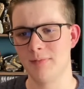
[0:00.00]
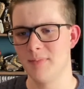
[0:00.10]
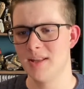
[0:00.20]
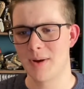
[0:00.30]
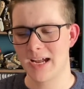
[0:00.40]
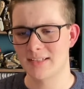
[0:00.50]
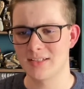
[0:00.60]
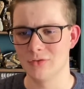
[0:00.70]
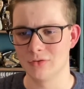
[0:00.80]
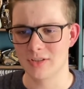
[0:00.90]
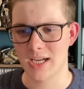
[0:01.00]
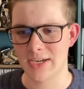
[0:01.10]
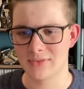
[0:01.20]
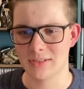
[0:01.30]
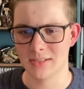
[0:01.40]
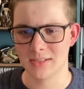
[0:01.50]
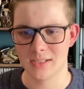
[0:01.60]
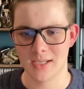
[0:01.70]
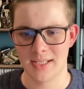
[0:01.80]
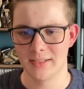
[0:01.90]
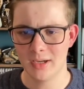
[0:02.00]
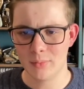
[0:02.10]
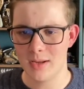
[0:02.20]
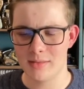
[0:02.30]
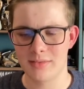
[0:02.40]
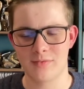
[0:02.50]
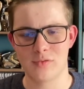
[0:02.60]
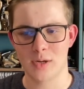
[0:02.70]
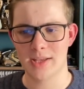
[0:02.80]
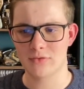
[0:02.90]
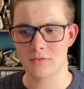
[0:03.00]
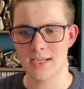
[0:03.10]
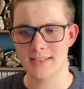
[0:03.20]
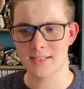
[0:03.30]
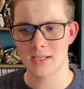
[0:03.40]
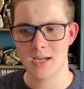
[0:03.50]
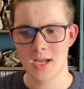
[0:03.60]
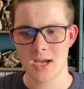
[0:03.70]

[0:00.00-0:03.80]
in the past or just haven't ended up with for whatever reason.